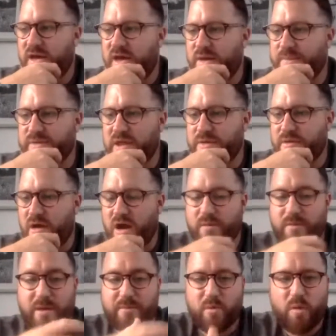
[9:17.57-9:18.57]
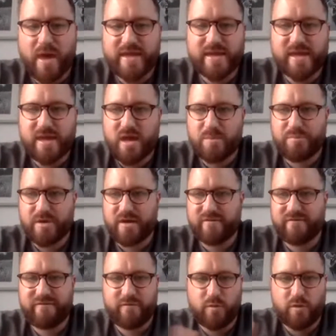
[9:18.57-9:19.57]
You know, I remember waking up at
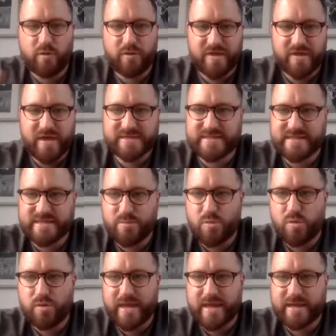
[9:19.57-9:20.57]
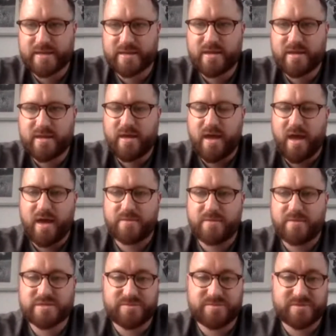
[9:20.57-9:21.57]
4:30 in the morning
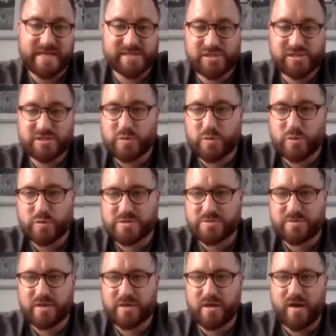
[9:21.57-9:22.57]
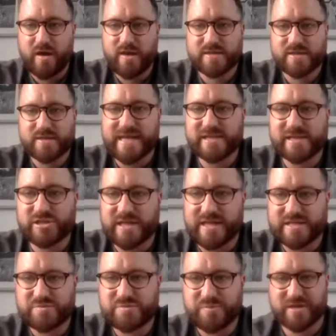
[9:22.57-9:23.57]
to essentially talk to a guy in Los
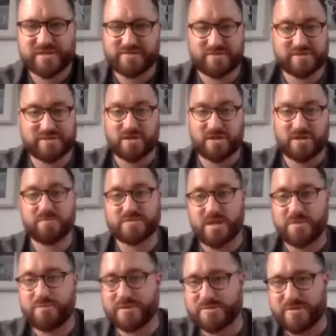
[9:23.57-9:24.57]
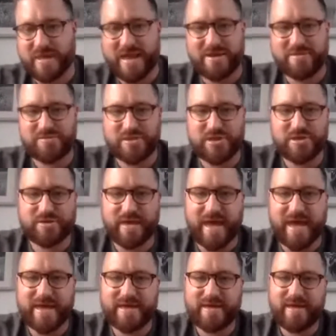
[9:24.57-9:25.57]
Angeles because of the time zone between here and the
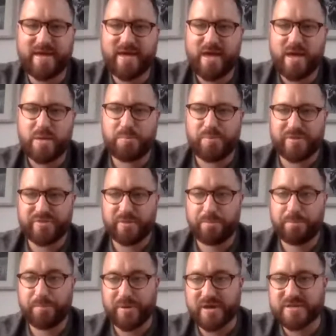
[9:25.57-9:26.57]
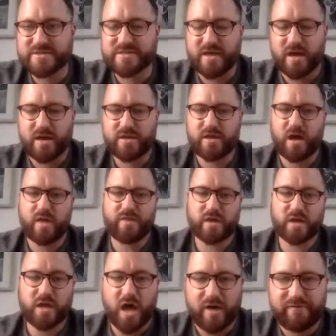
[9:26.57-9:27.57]
UK. But the buzz that I got
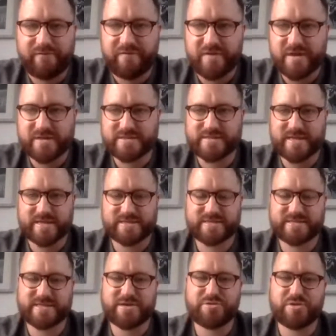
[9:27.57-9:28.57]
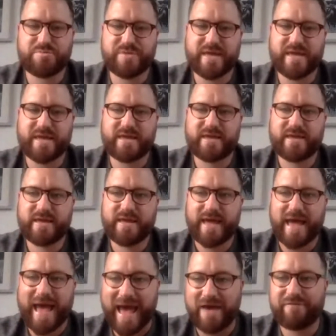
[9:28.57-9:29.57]
and the confidence that instilled in me
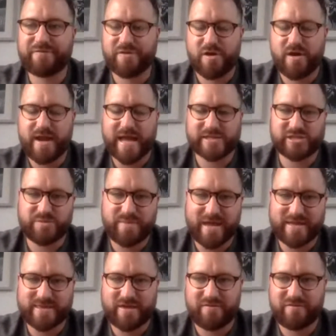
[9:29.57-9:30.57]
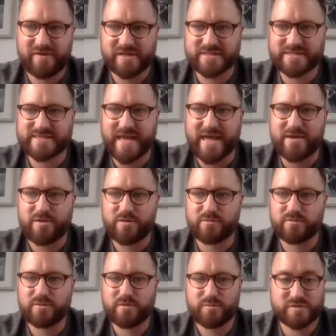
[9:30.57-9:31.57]
after I'd actually made that first
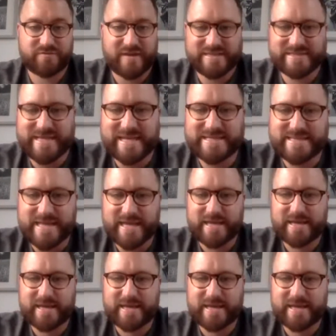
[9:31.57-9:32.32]
sale was fantastic.